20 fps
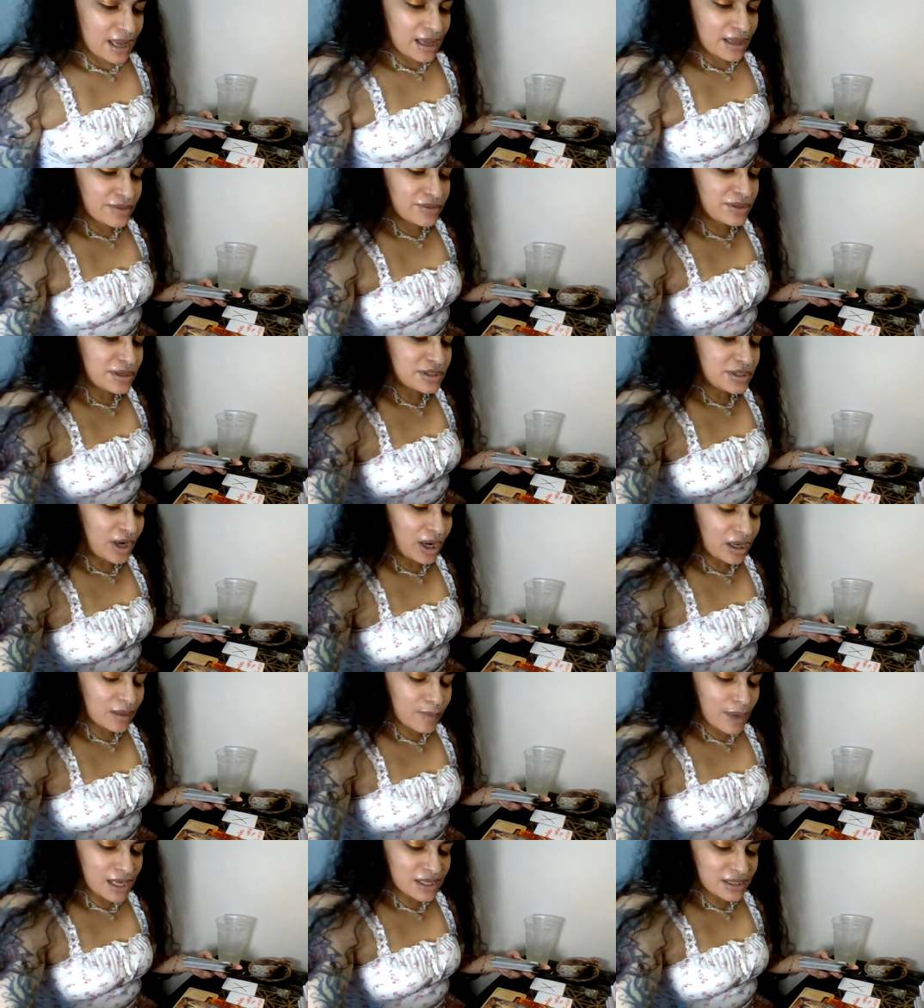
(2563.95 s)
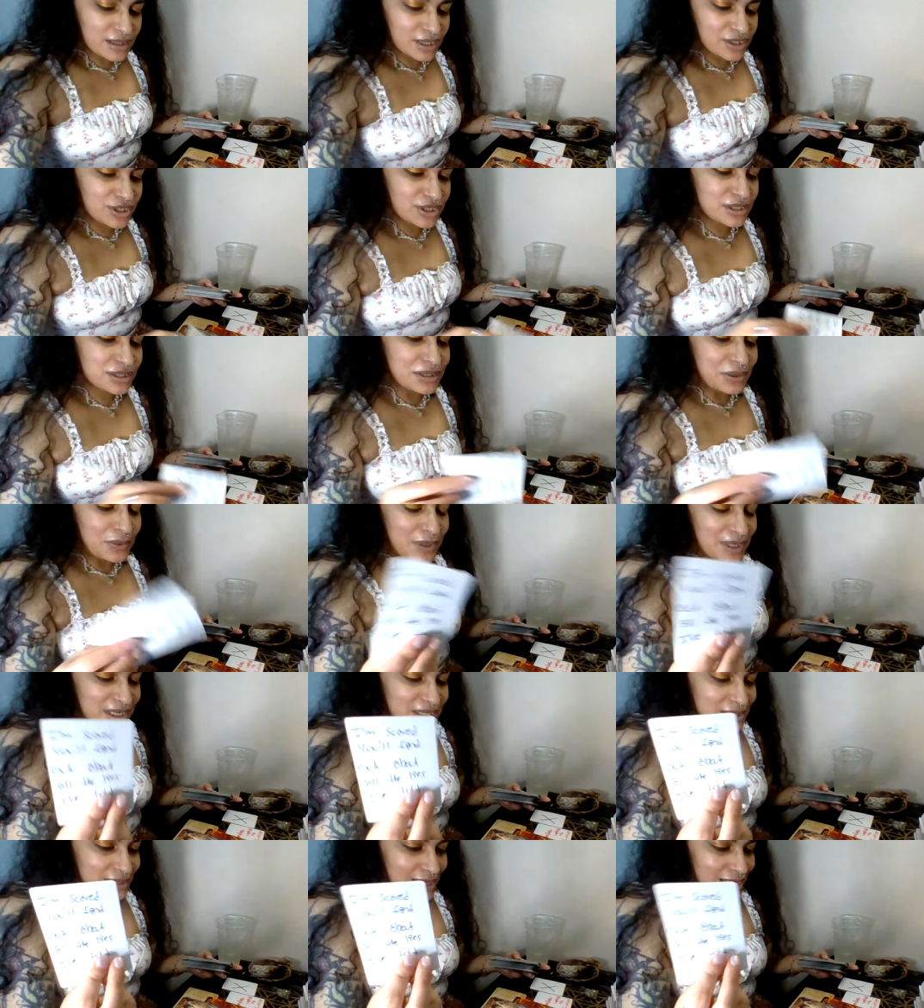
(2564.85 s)
the dark magic that she's
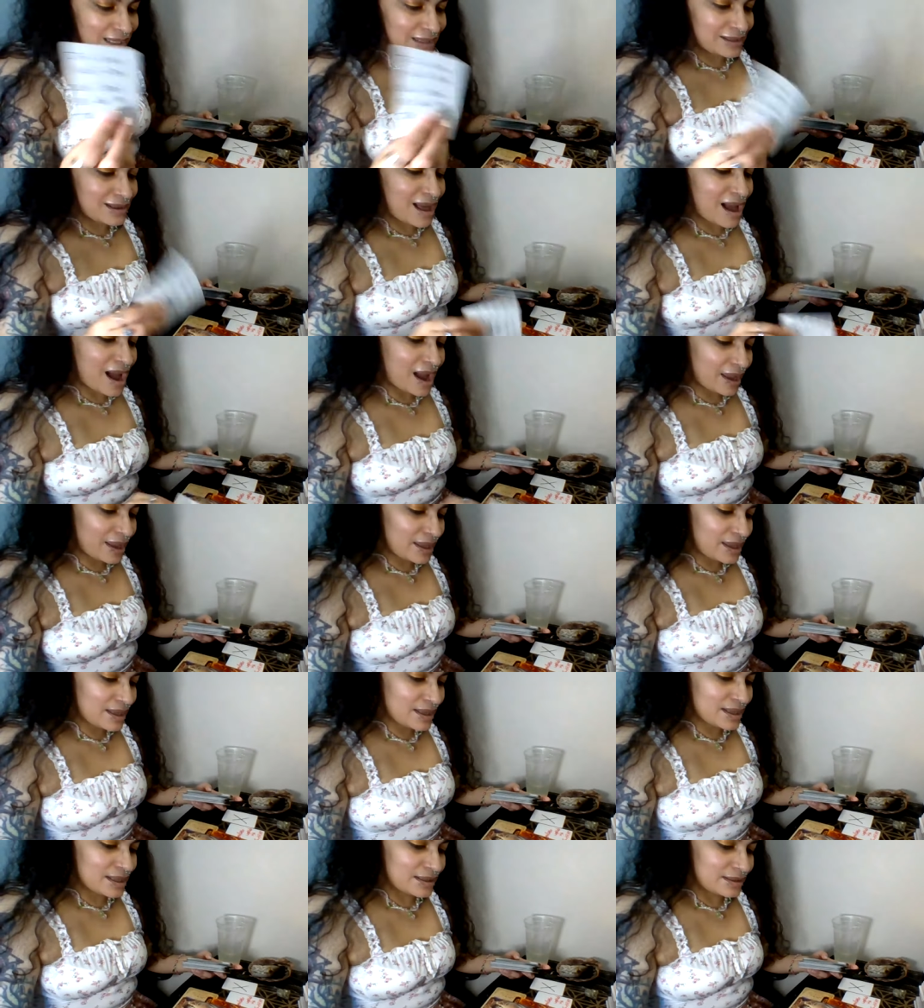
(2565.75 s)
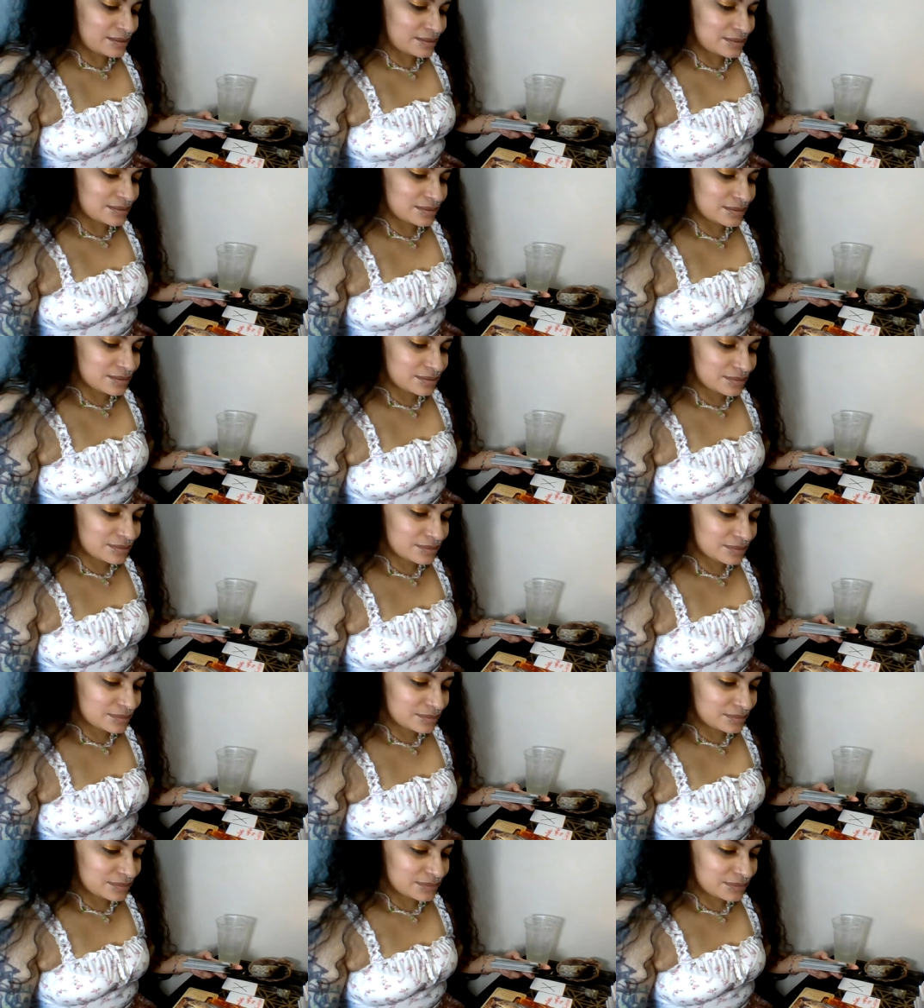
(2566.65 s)
doing is like lying and
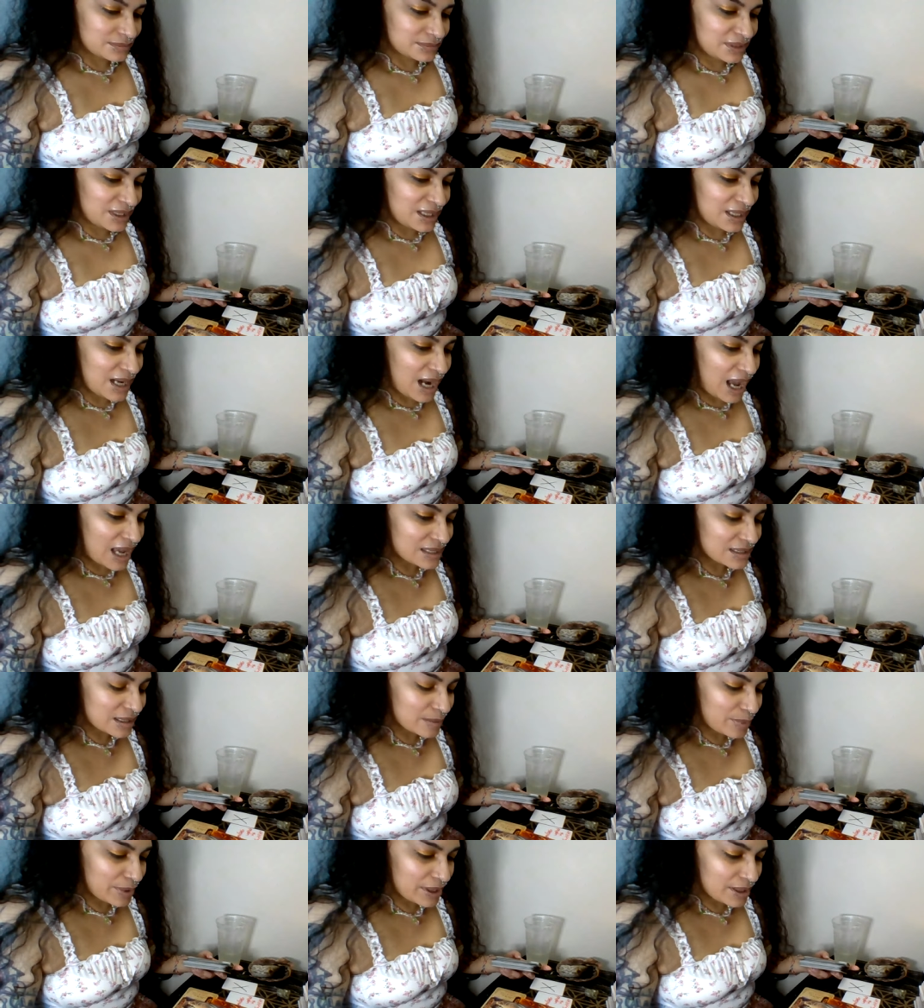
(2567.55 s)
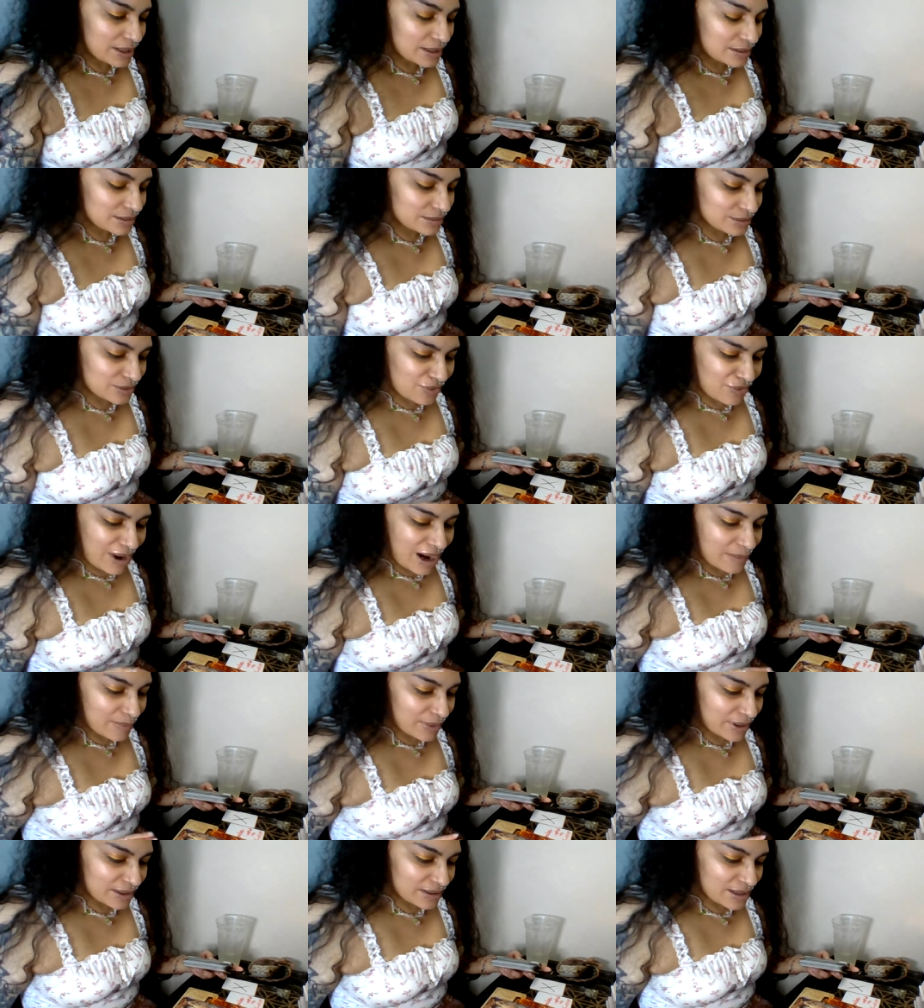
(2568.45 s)
gossiping and
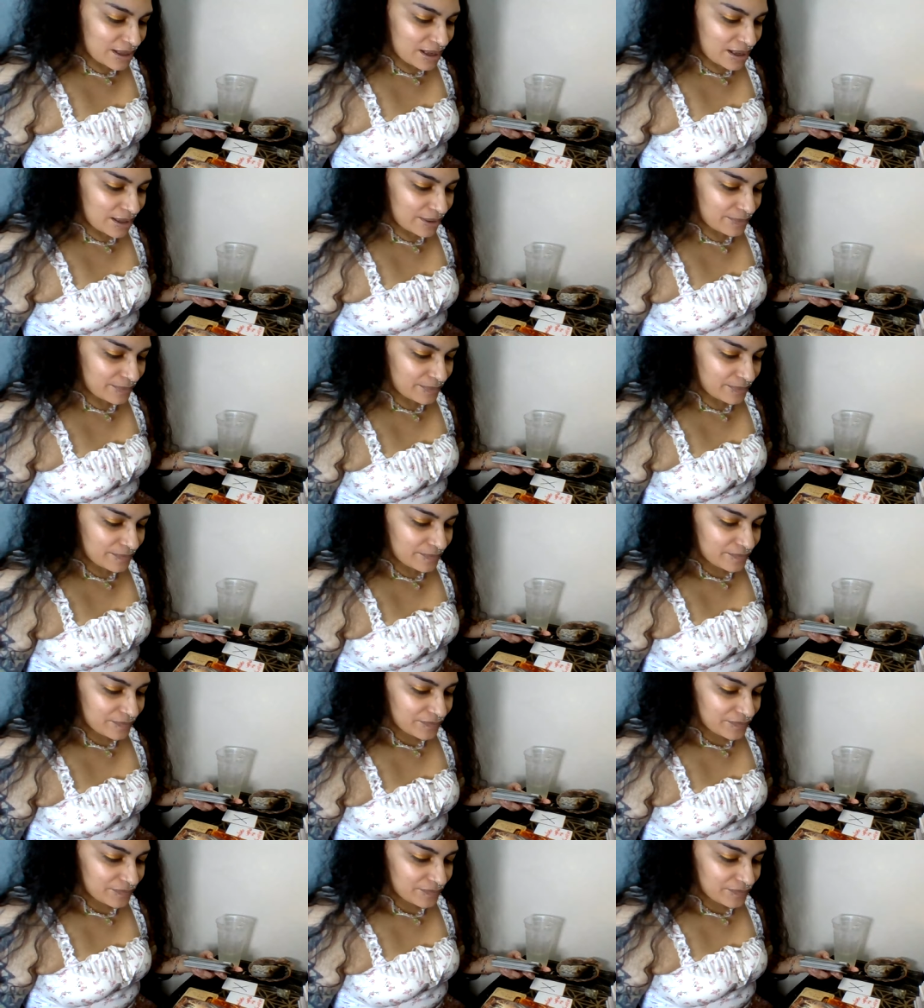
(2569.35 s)
crap like that.